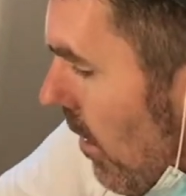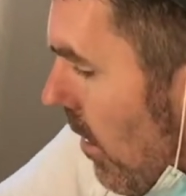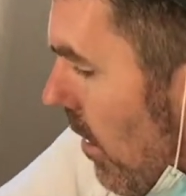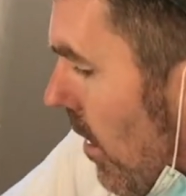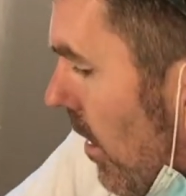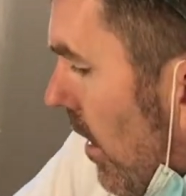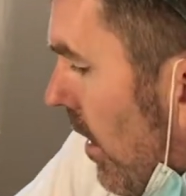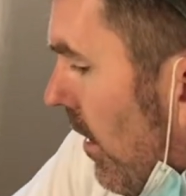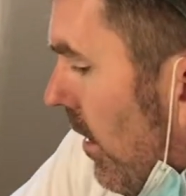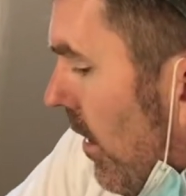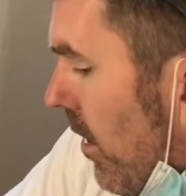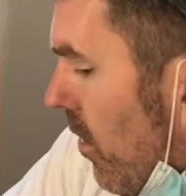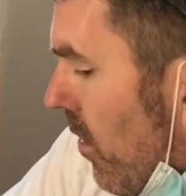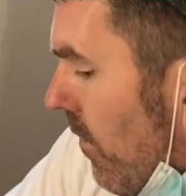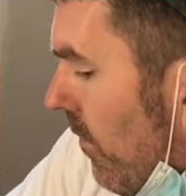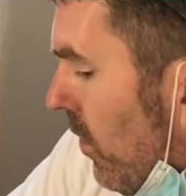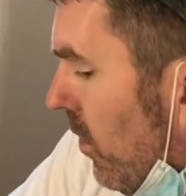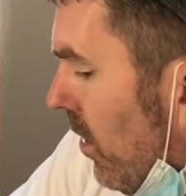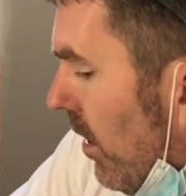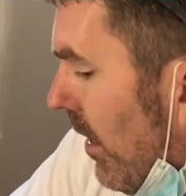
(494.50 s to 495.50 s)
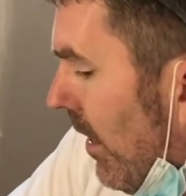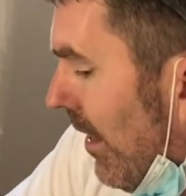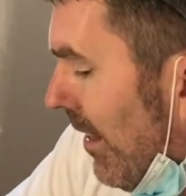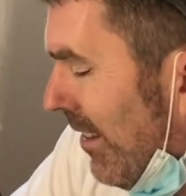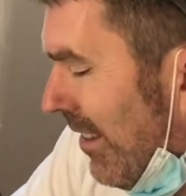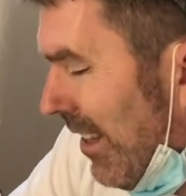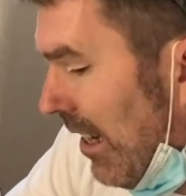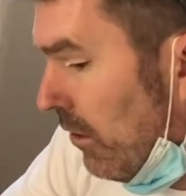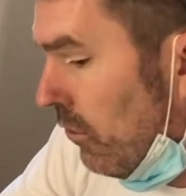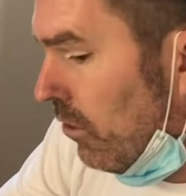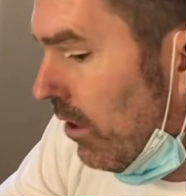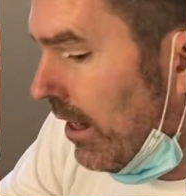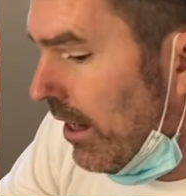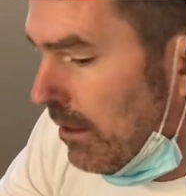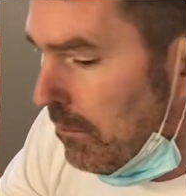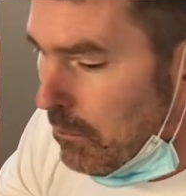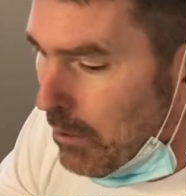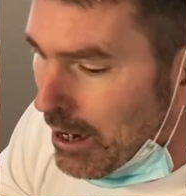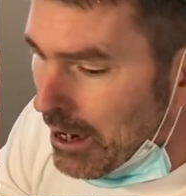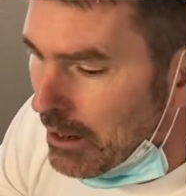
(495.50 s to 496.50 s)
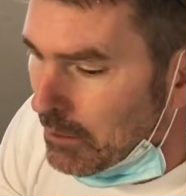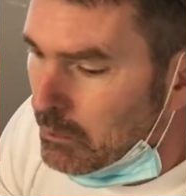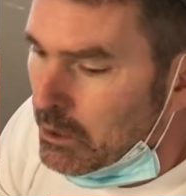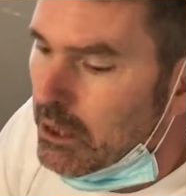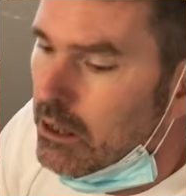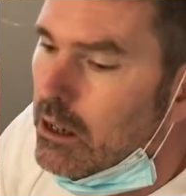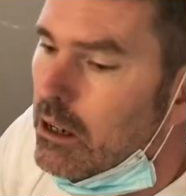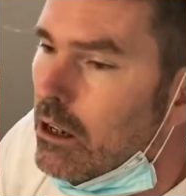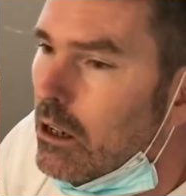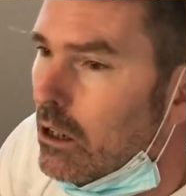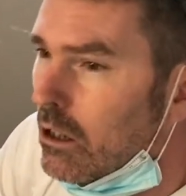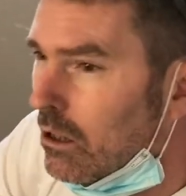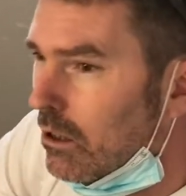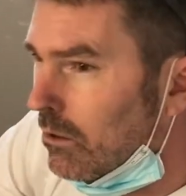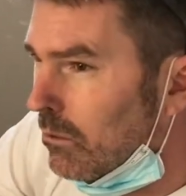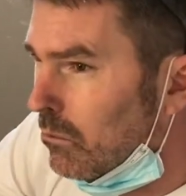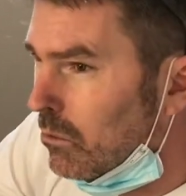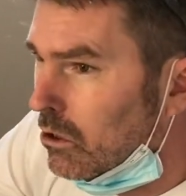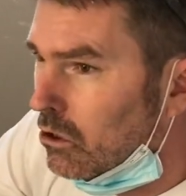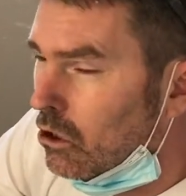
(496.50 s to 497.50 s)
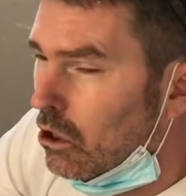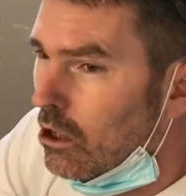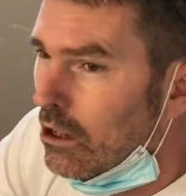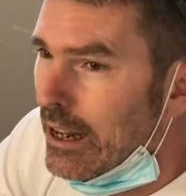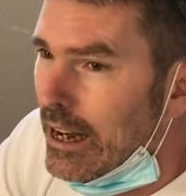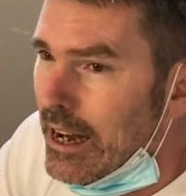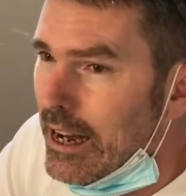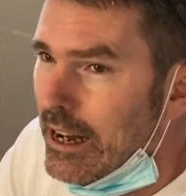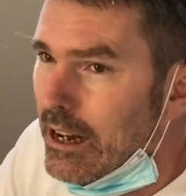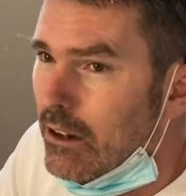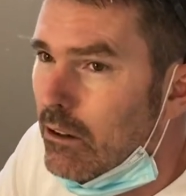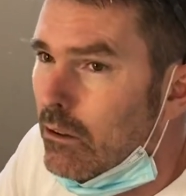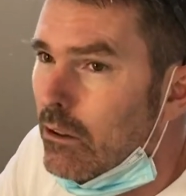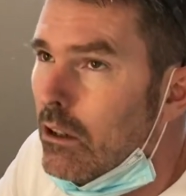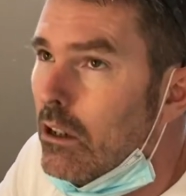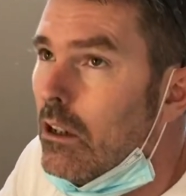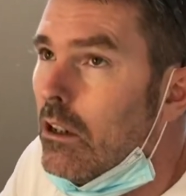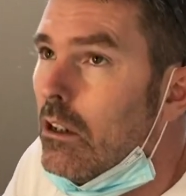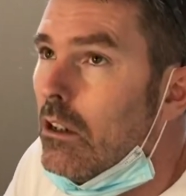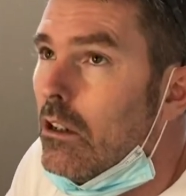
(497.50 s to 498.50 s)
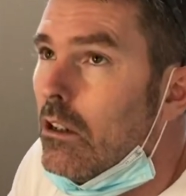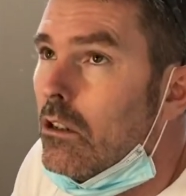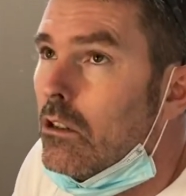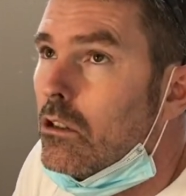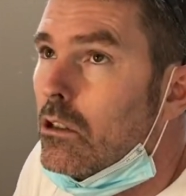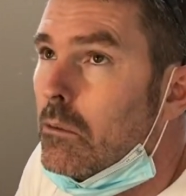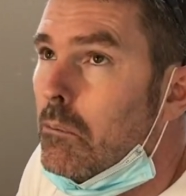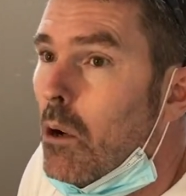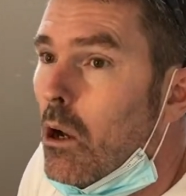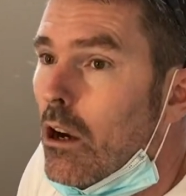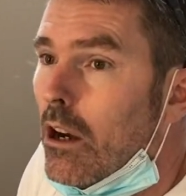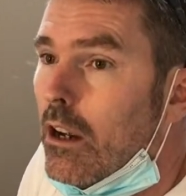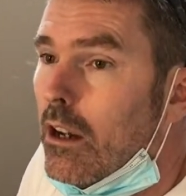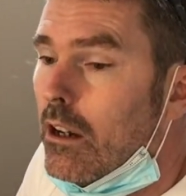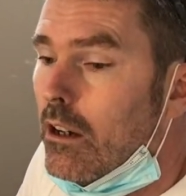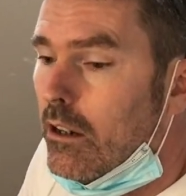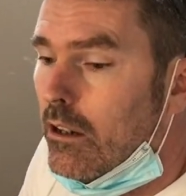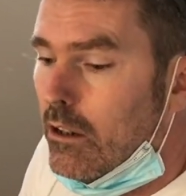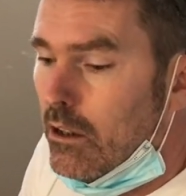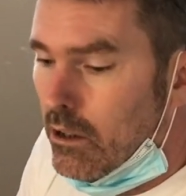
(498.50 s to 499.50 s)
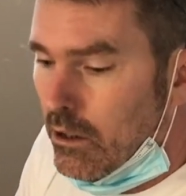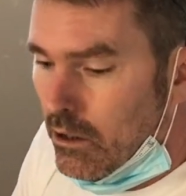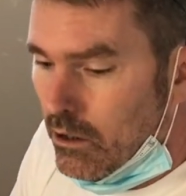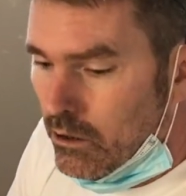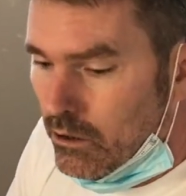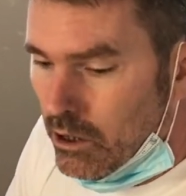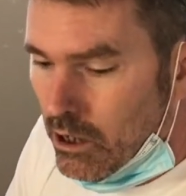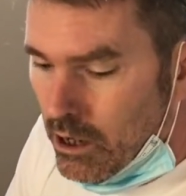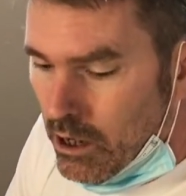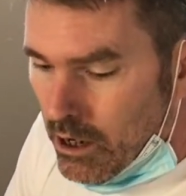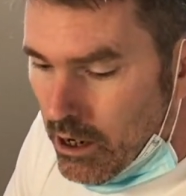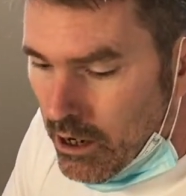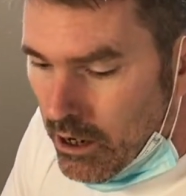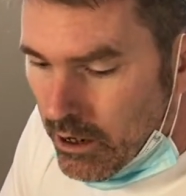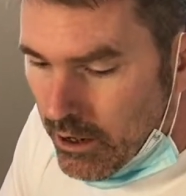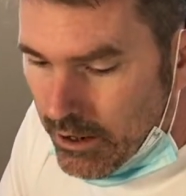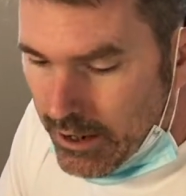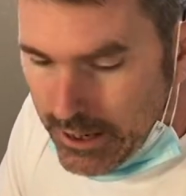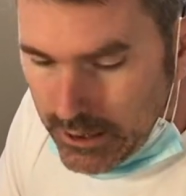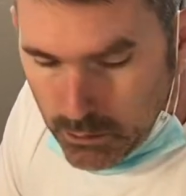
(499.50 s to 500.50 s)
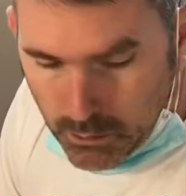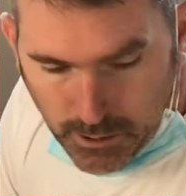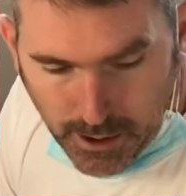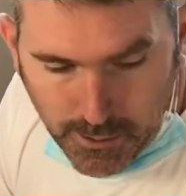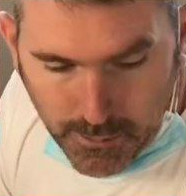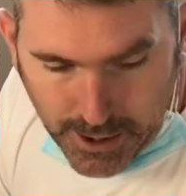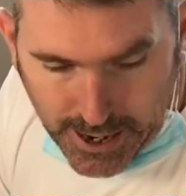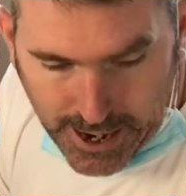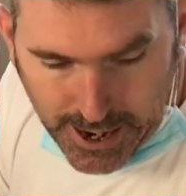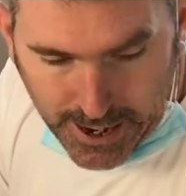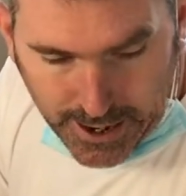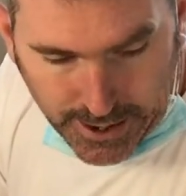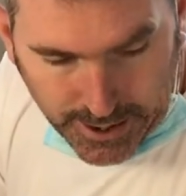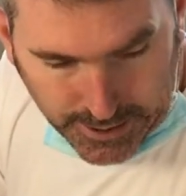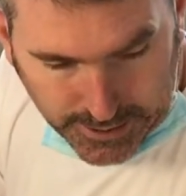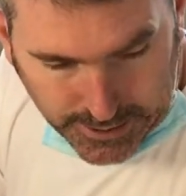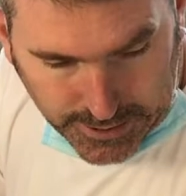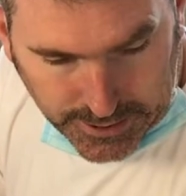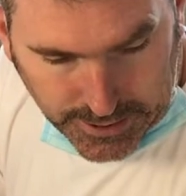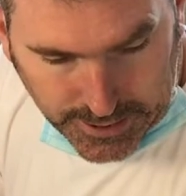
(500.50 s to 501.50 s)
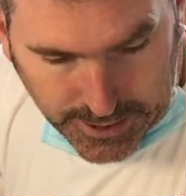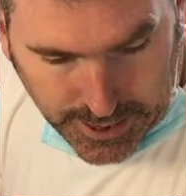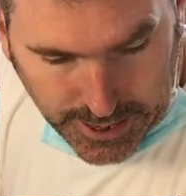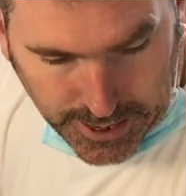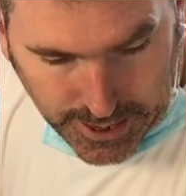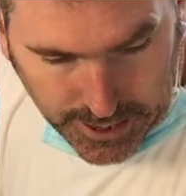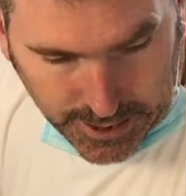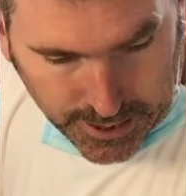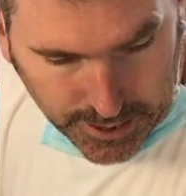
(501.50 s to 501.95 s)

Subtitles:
And then obviously central heating pipes, we'll sort that out tomorrow. So that's where we are at today.